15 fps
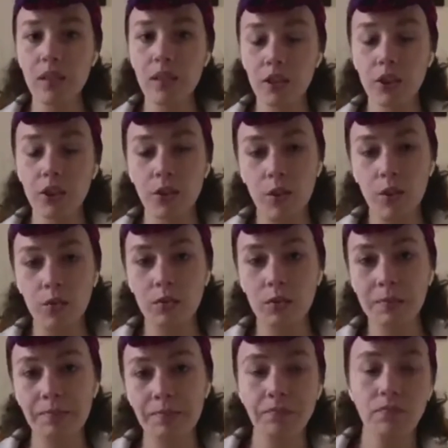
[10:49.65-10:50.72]
on your own.
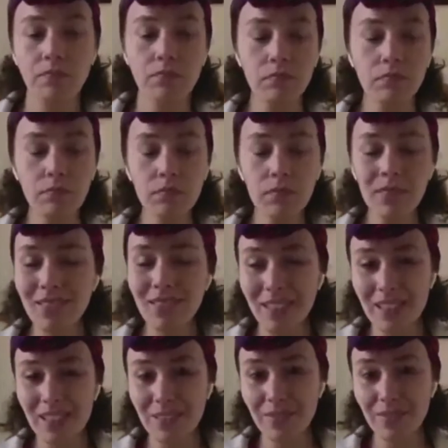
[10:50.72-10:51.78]
That
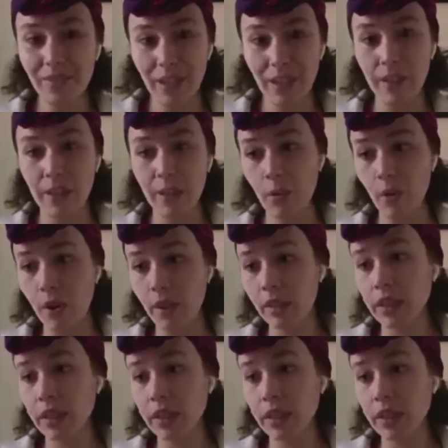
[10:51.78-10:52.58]
is very important.